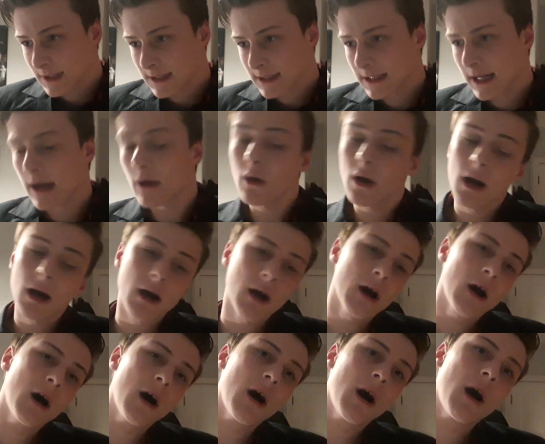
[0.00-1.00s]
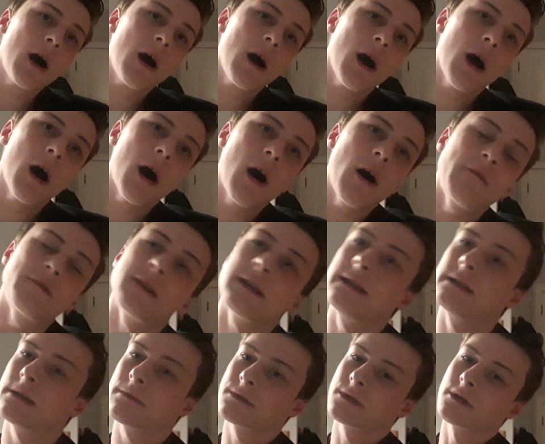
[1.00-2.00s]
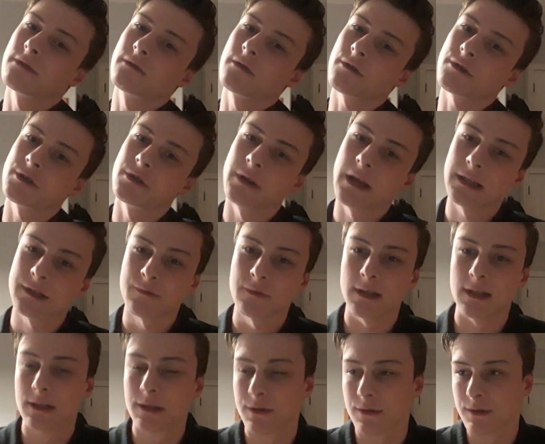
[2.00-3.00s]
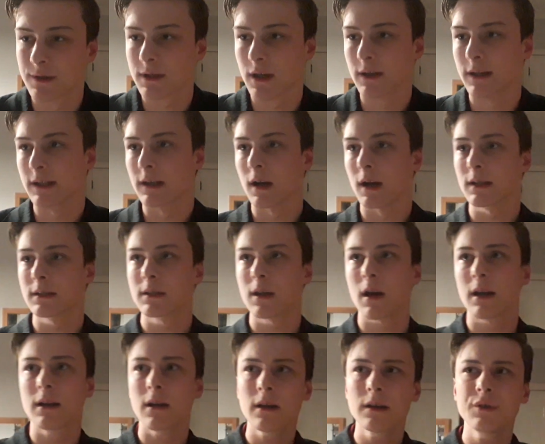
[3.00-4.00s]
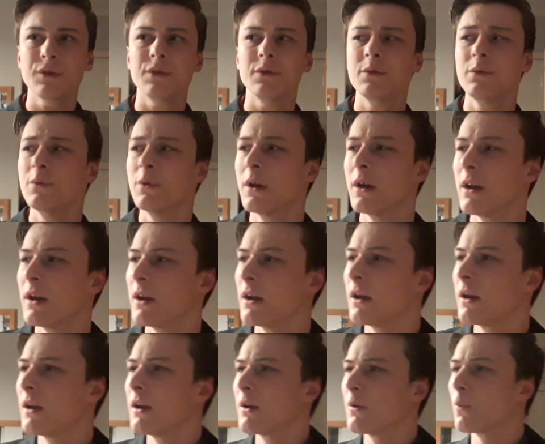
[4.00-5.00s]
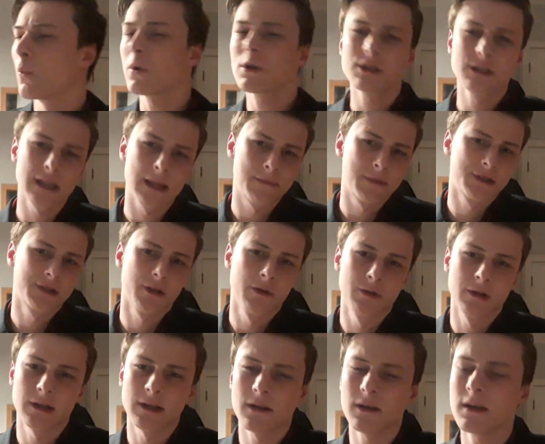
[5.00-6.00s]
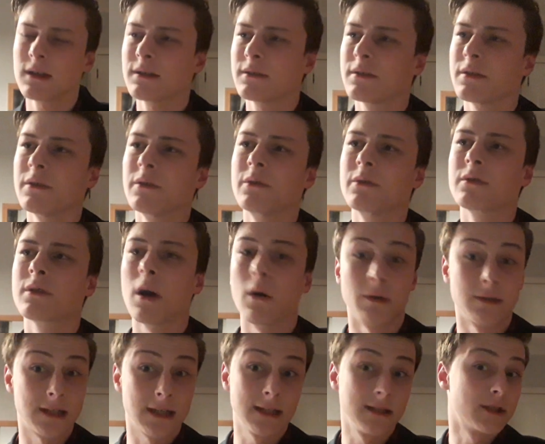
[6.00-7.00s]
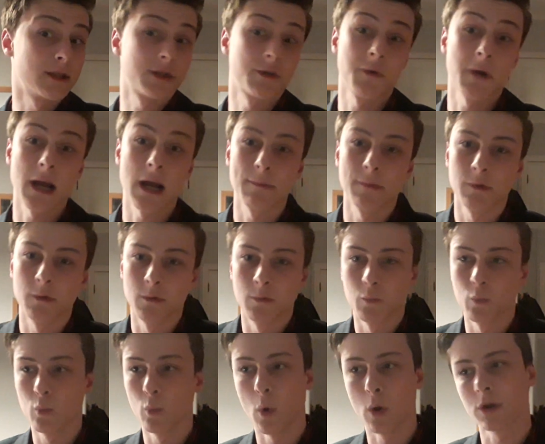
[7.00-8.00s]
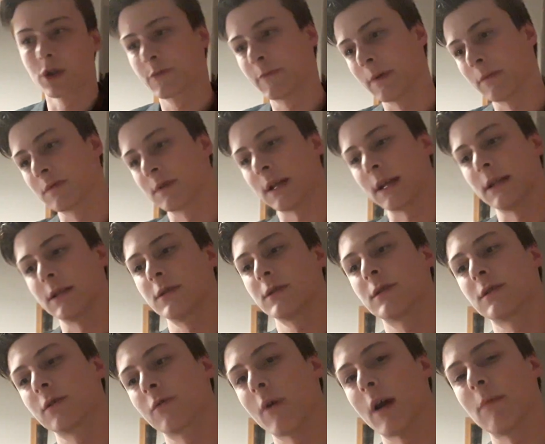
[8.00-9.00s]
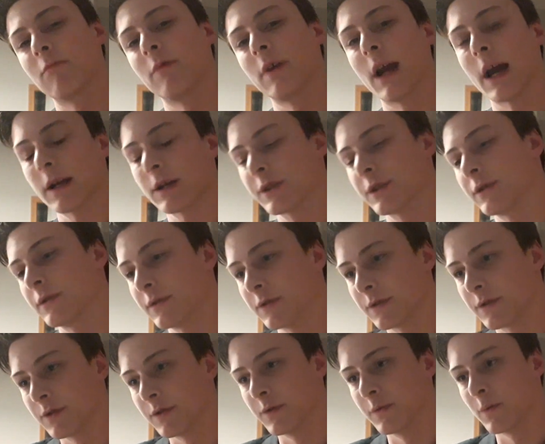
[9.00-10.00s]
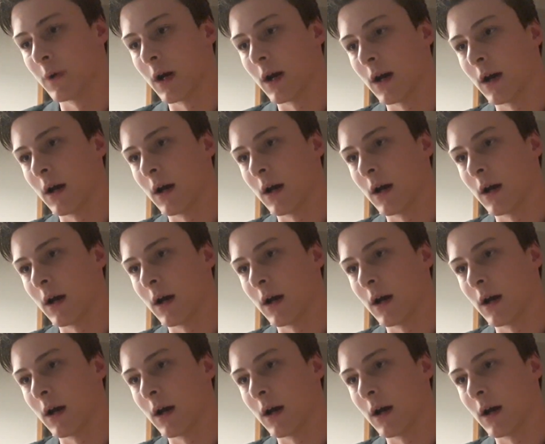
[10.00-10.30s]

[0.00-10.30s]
Now, after each episode of Doctor Who gets released on Sunday nights, I like to watch the episode, and I like to go onto Instagram and watch people's Instagram reactions to